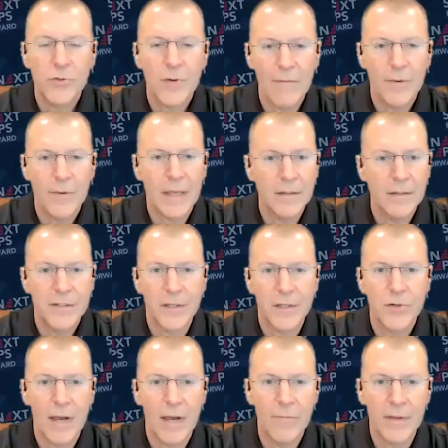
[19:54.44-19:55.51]
trafficking and sex
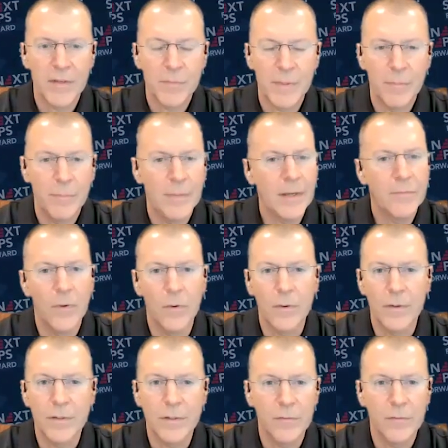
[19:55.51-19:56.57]
trafficking has been a big
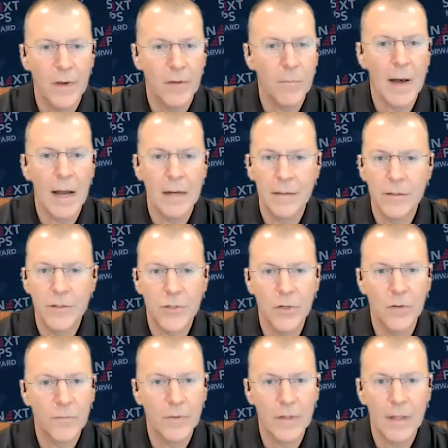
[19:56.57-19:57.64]
focus of mine in the
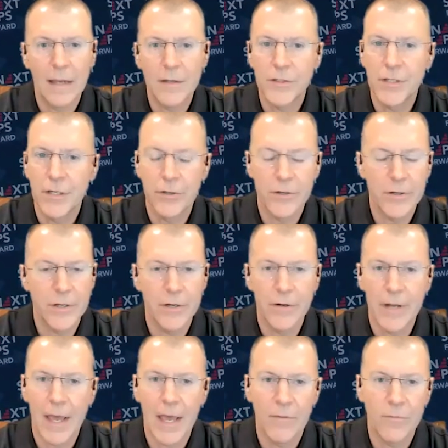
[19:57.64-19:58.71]
show for the last year
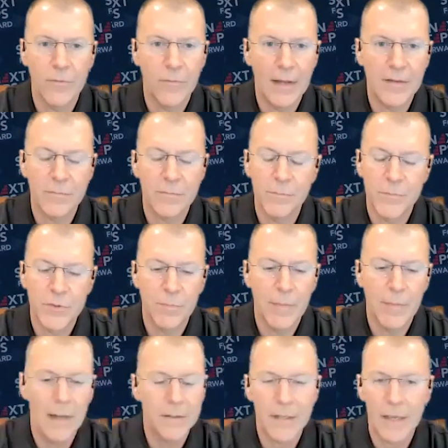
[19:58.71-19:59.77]
and a half. We've had some
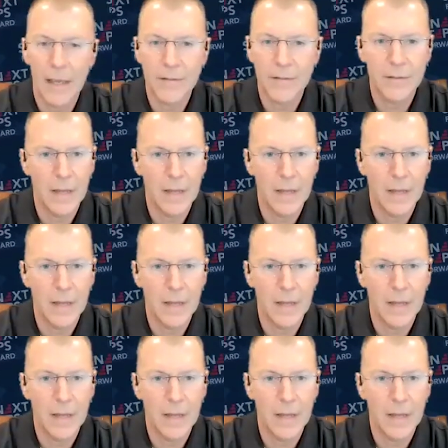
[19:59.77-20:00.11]
tremendous guests